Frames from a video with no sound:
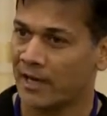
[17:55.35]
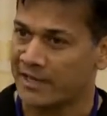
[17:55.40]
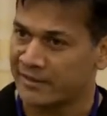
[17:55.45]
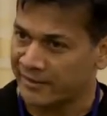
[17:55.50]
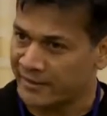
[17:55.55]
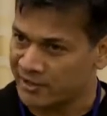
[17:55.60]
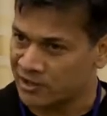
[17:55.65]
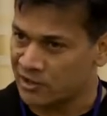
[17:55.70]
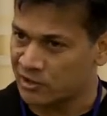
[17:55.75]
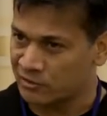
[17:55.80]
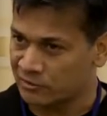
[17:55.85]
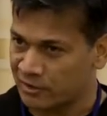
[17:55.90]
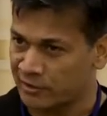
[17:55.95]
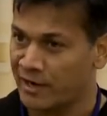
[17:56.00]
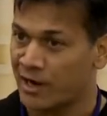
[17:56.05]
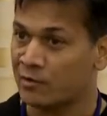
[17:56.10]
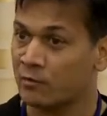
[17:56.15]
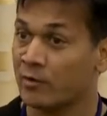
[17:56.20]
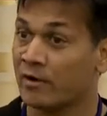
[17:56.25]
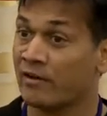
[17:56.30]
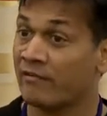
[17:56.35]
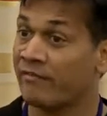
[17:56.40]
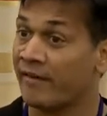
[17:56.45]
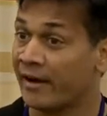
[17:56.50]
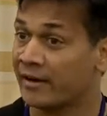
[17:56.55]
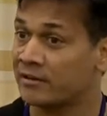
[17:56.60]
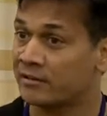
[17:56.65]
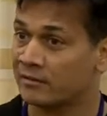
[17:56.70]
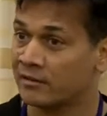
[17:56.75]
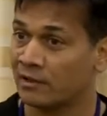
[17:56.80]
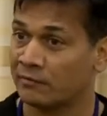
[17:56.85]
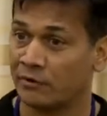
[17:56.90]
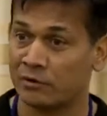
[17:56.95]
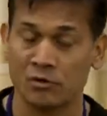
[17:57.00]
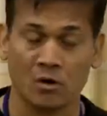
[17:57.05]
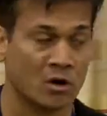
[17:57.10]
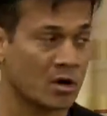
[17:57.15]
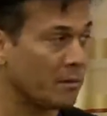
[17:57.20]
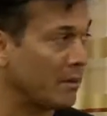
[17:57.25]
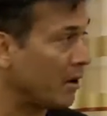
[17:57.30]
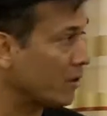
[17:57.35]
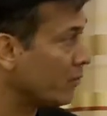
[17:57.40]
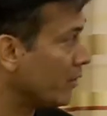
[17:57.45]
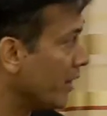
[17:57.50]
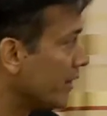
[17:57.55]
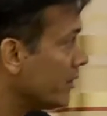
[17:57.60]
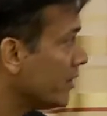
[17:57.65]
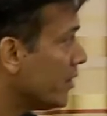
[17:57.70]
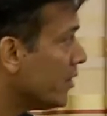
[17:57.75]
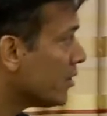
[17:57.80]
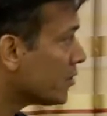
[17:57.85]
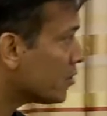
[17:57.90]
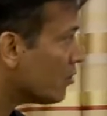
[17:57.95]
And this is the network effect that we talk about, right?